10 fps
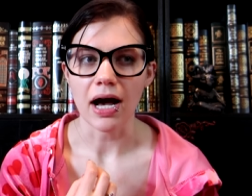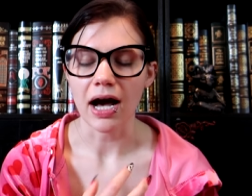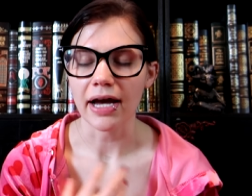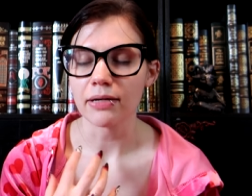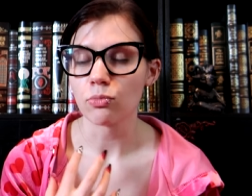
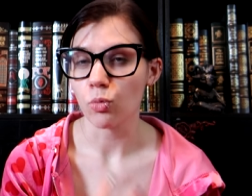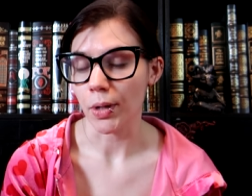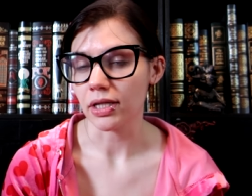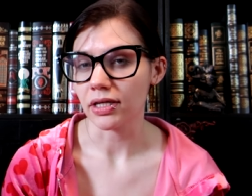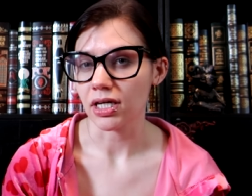I am
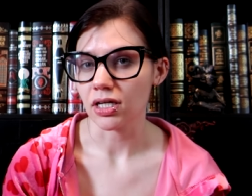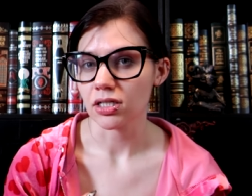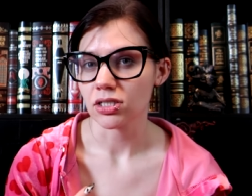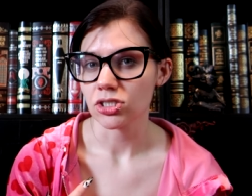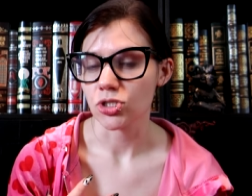
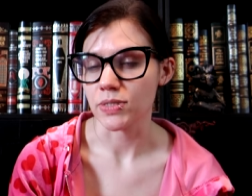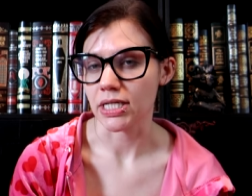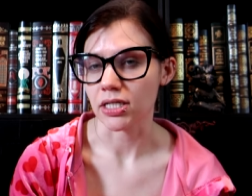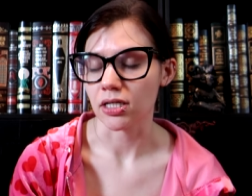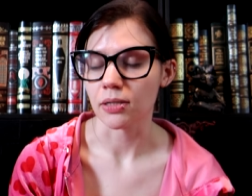willing to
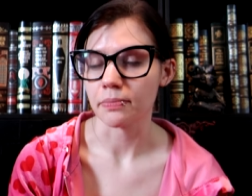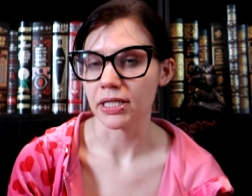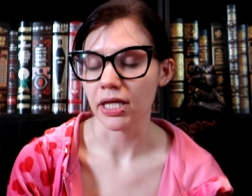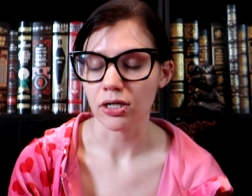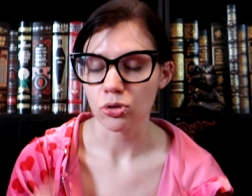sit here and
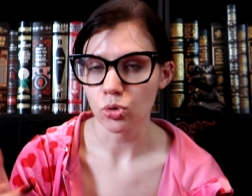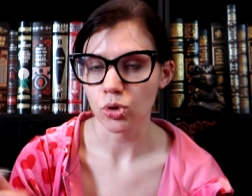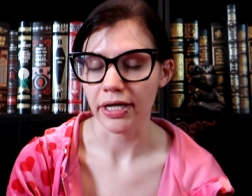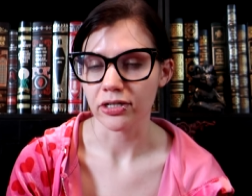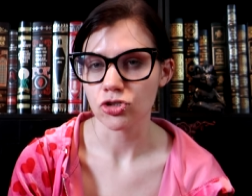be like, cool,
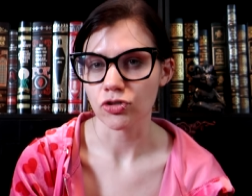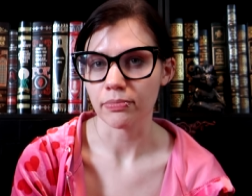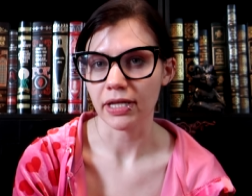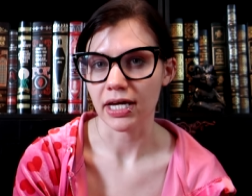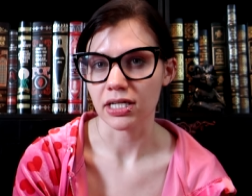like
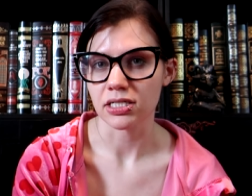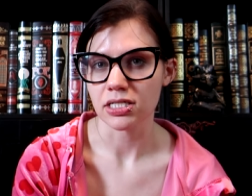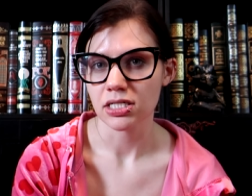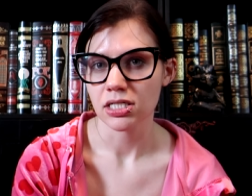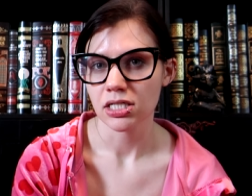
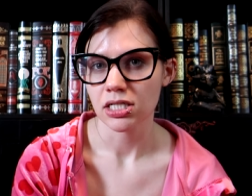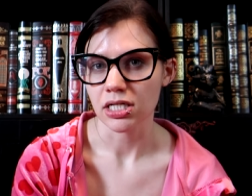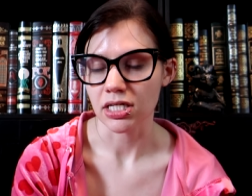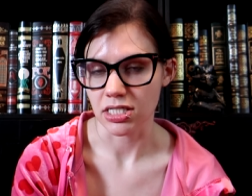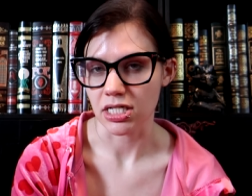Dreamland
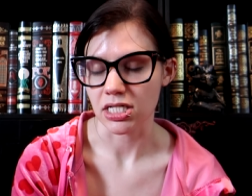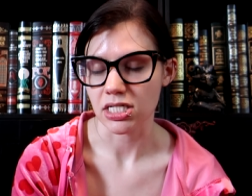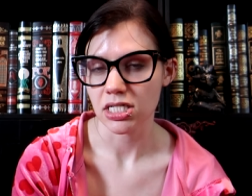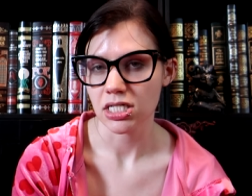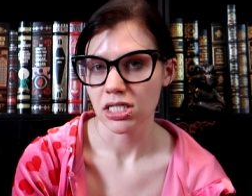
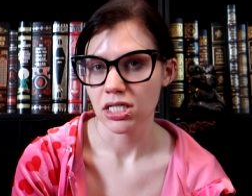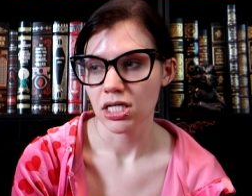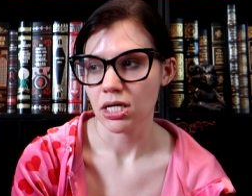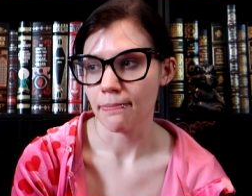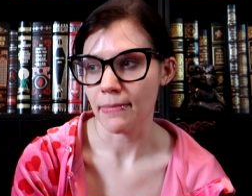exists.
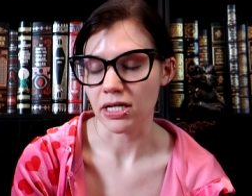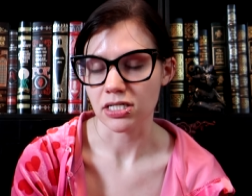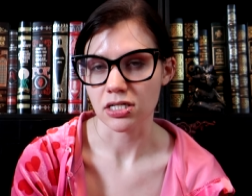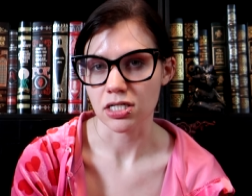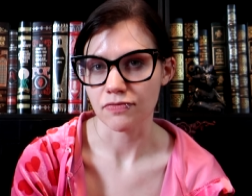
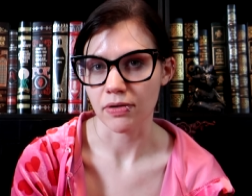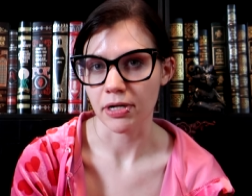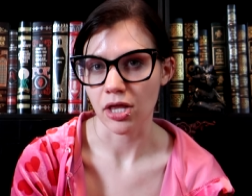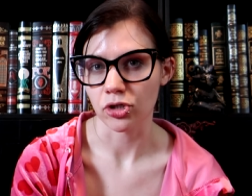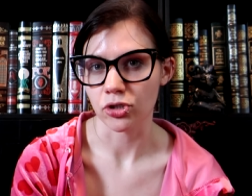Monsters from
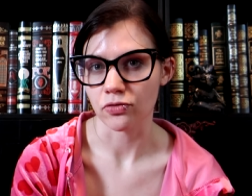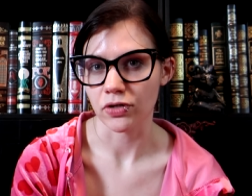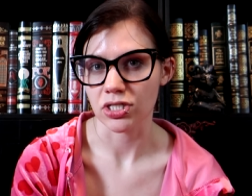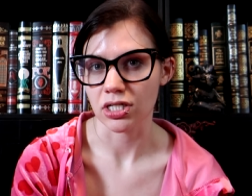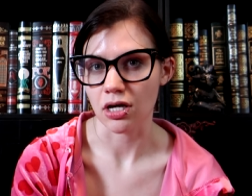another
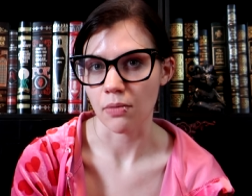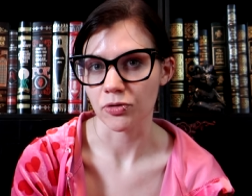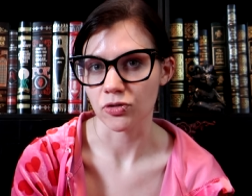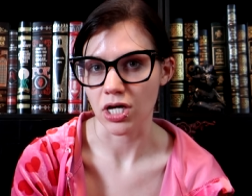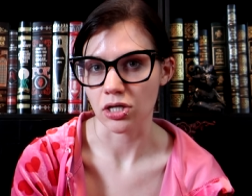universe can come
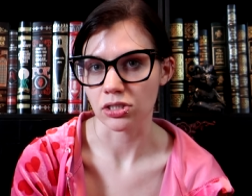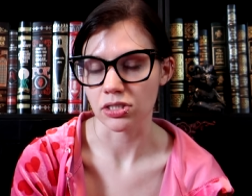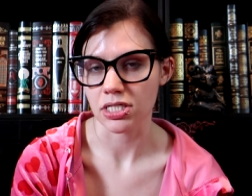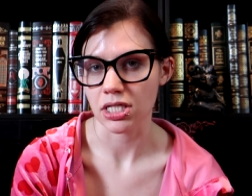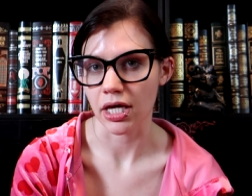through
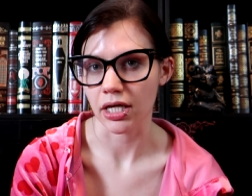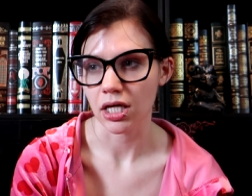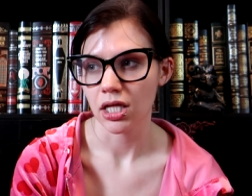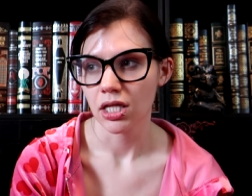tunnels, like